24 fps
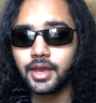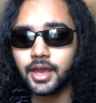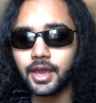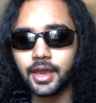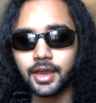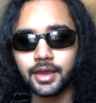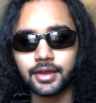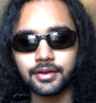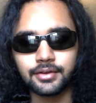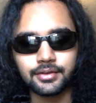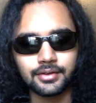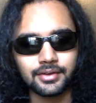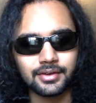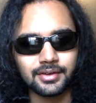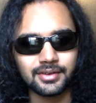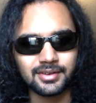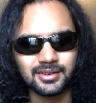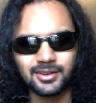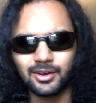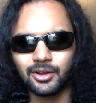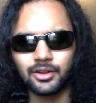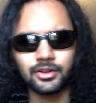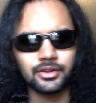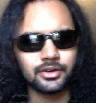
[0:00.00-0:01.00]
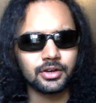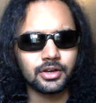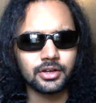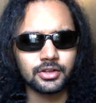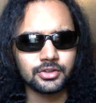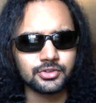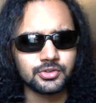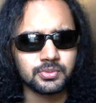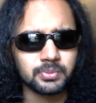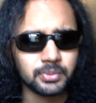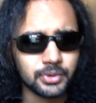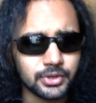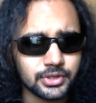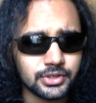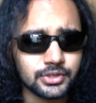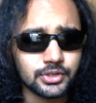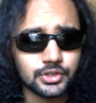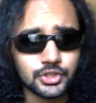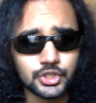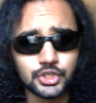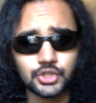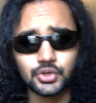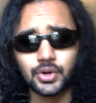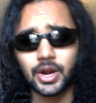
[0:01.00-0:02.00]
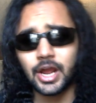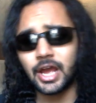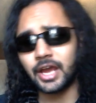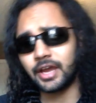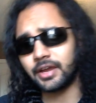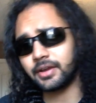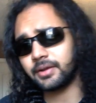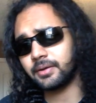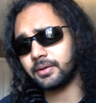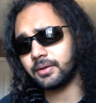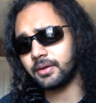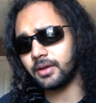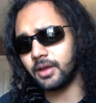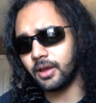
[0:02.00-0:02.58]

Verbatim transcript: and uh, all in all, it's a pretty good track.